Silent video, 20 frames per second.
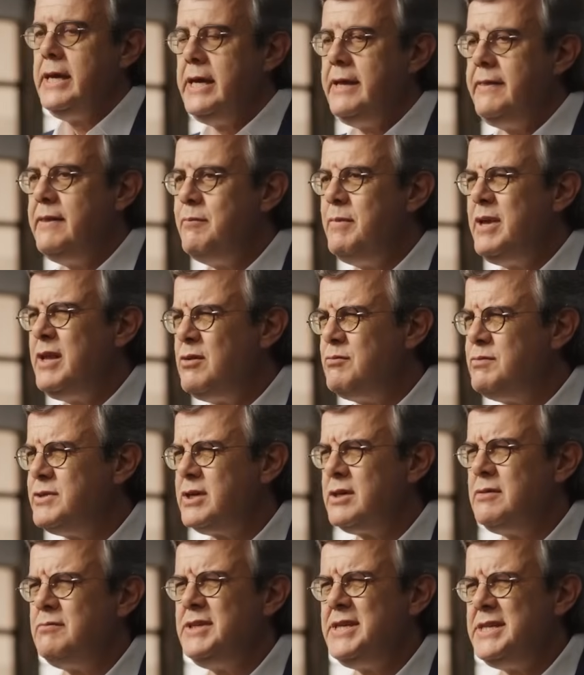In the medium
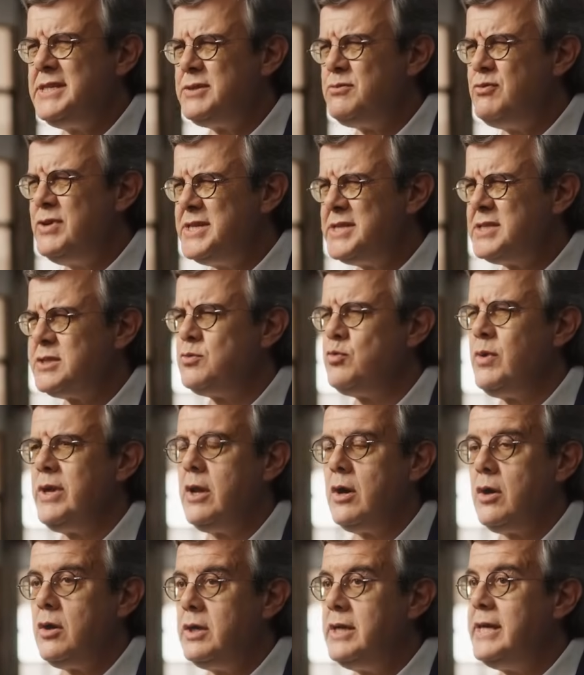term, these risks will
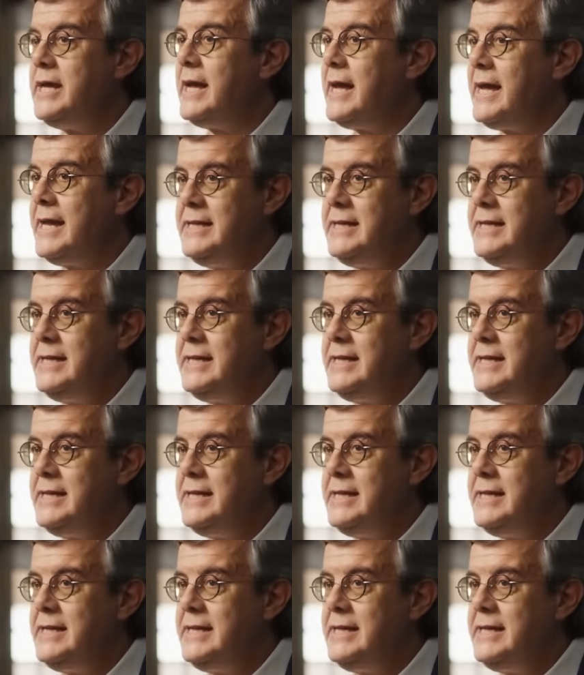only